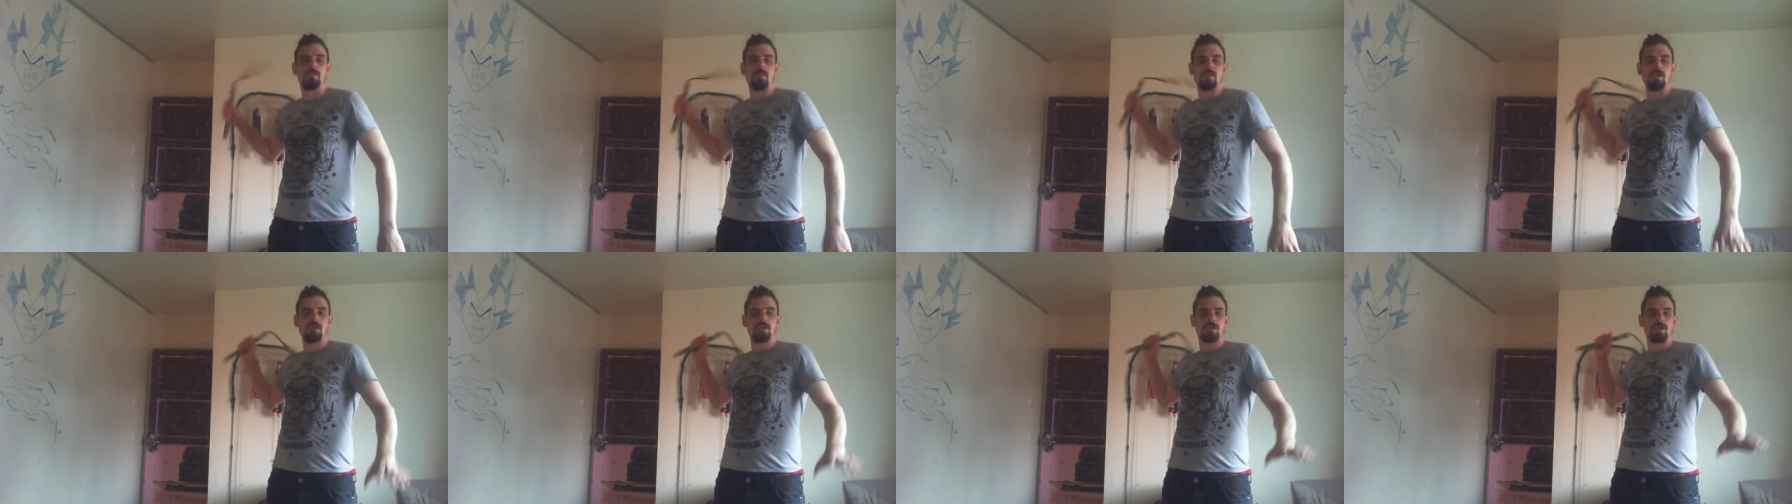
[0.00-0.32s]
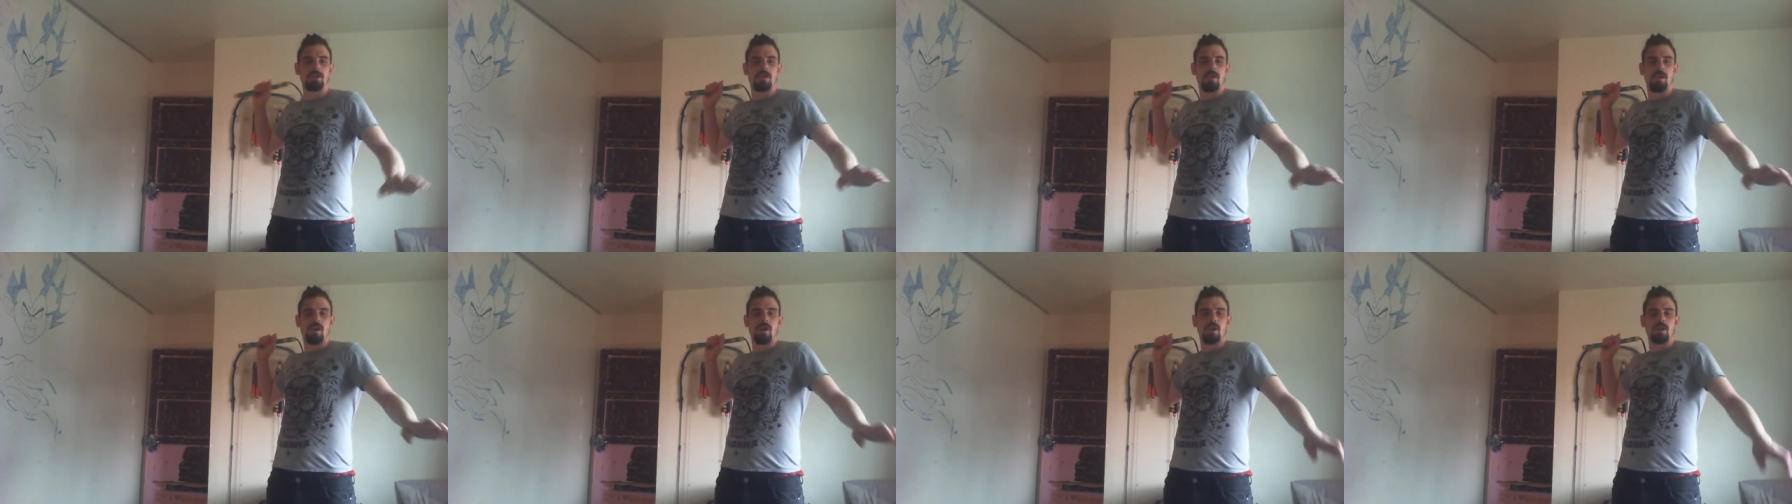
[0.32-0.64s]
watch
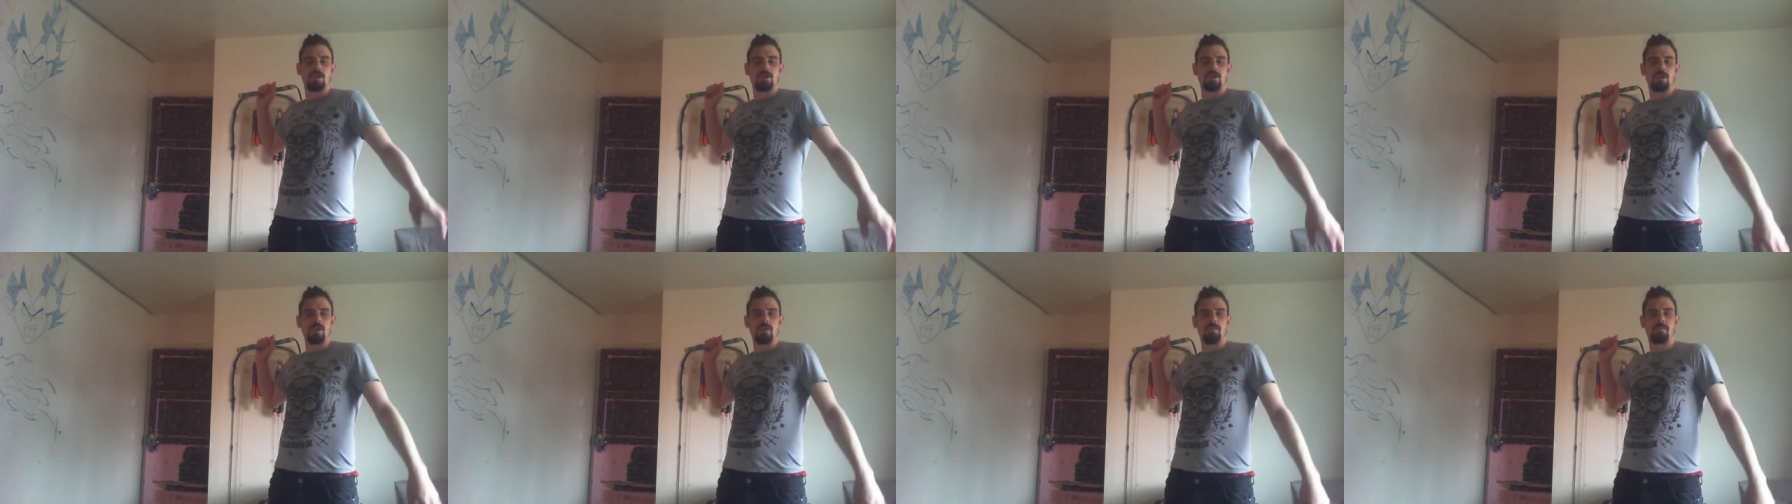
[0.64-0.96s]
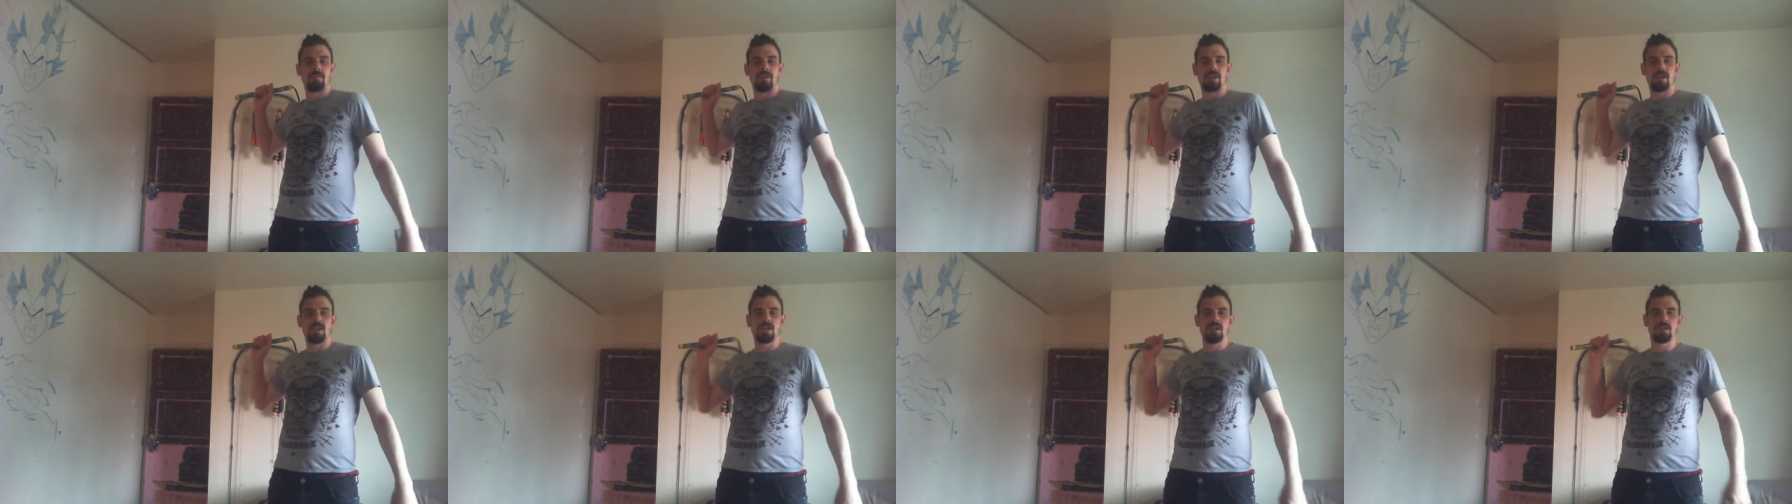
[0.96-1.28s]
so I
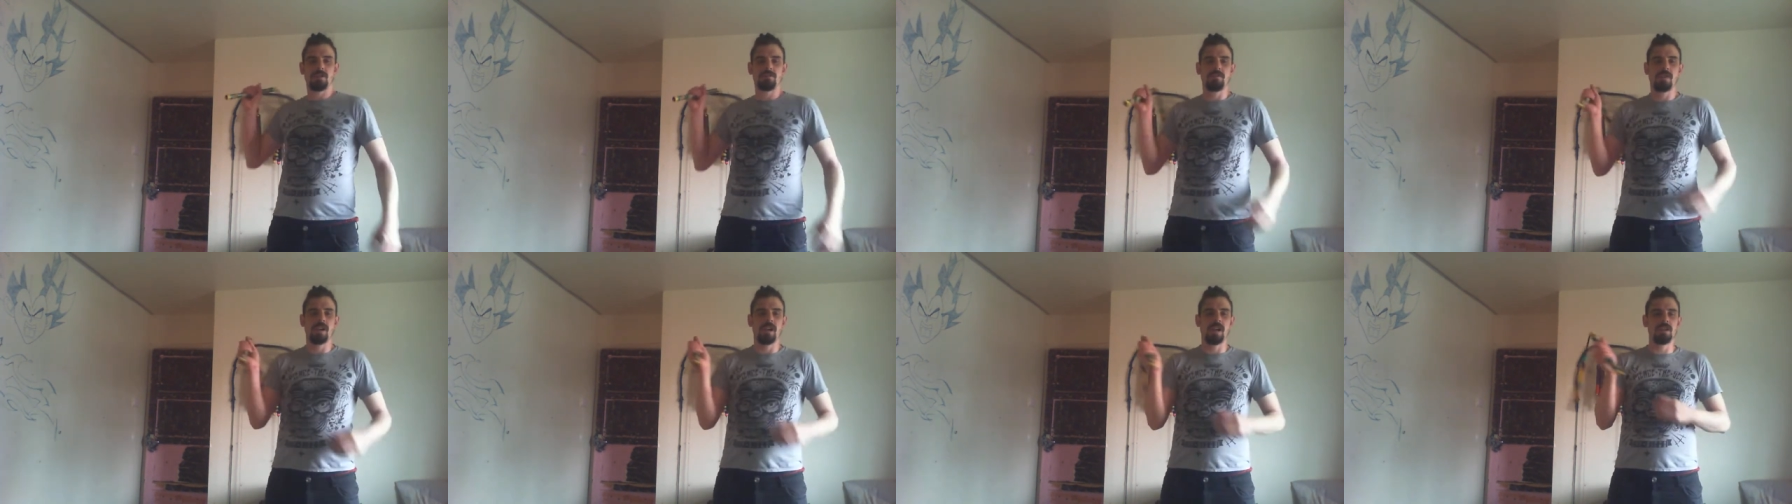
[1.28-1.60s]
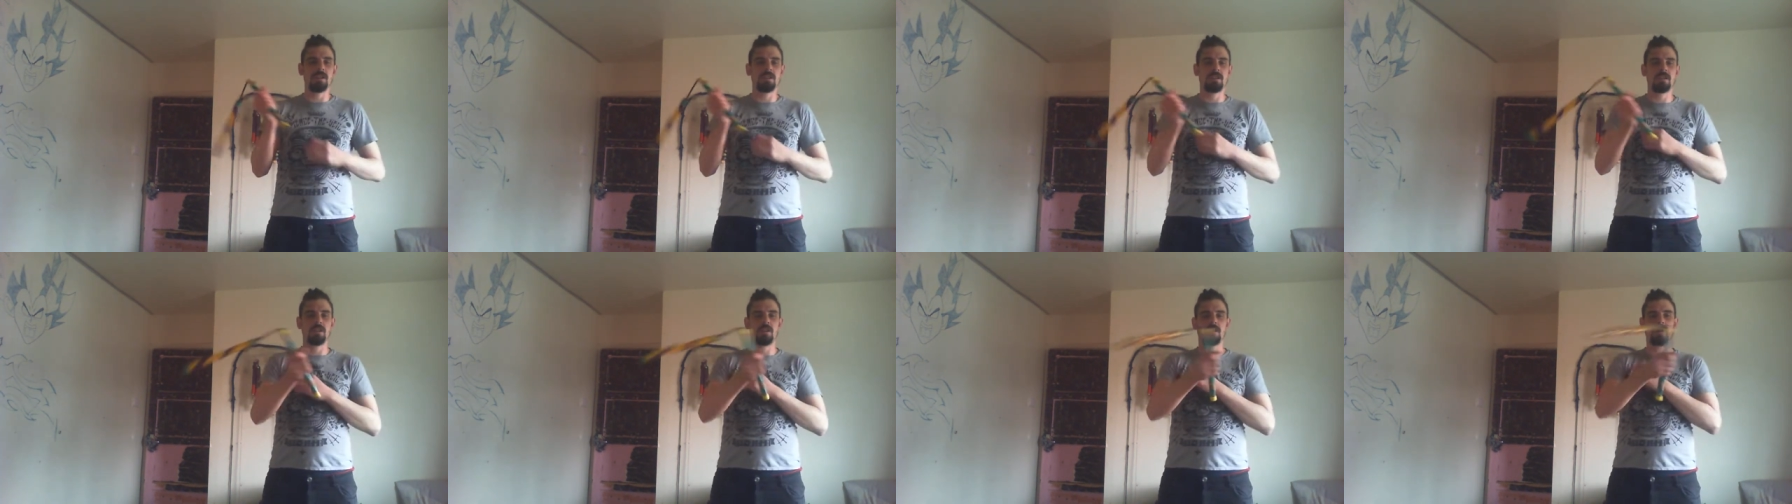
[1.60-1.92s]
bring this
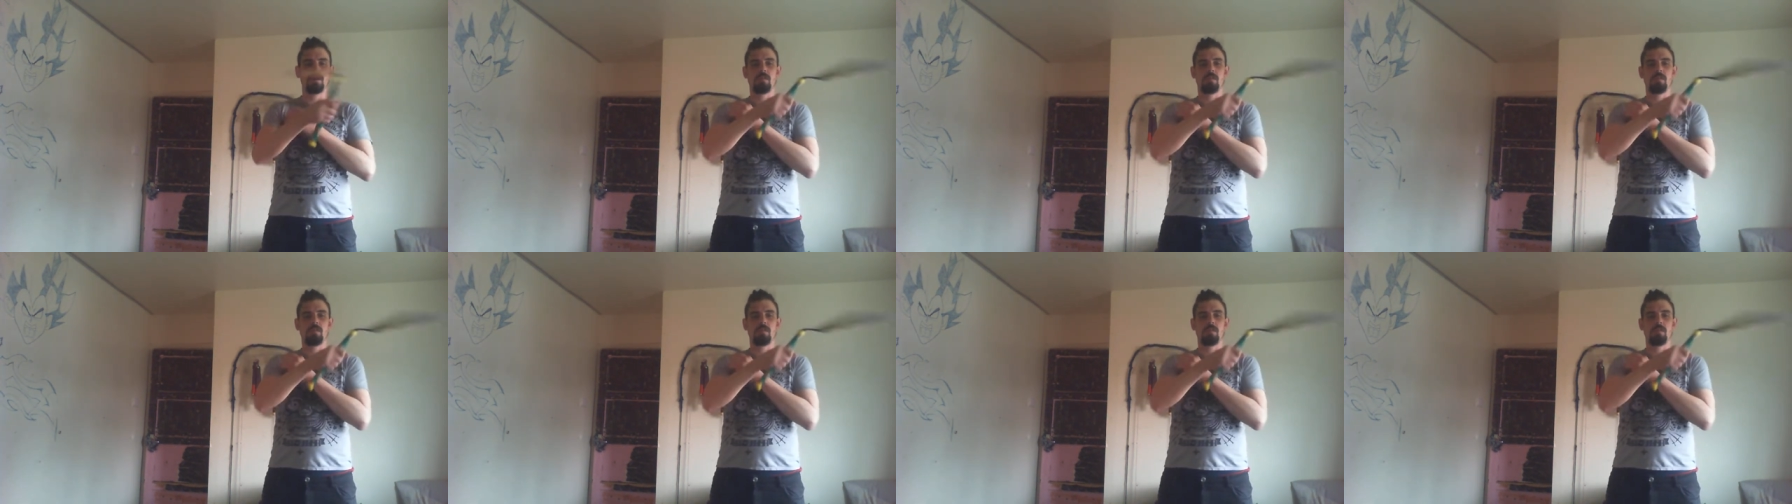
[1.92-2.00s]
round